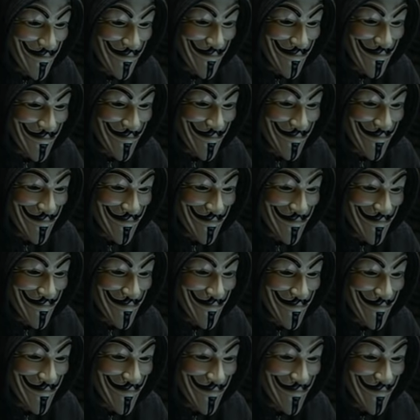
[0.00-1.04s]

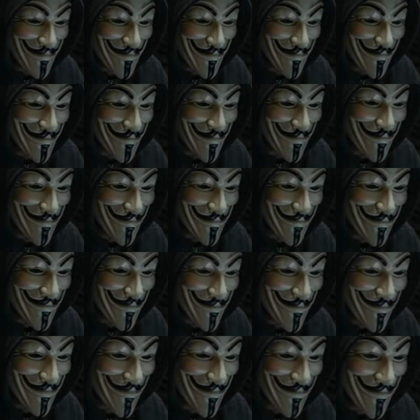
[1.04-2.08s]

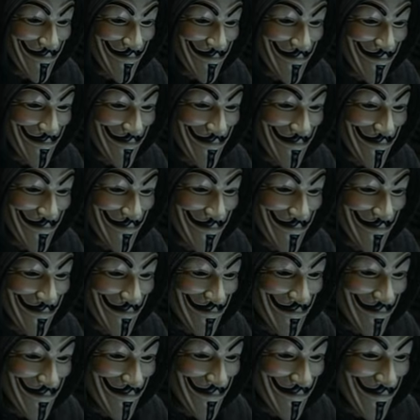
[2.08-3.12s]

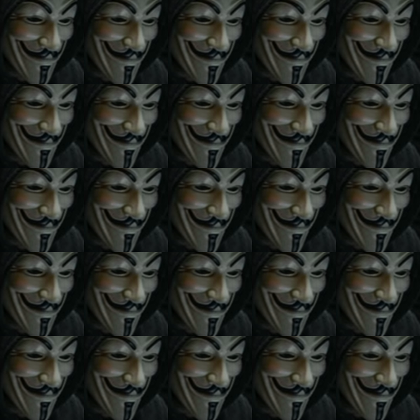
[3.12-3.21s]
Nobody speaks.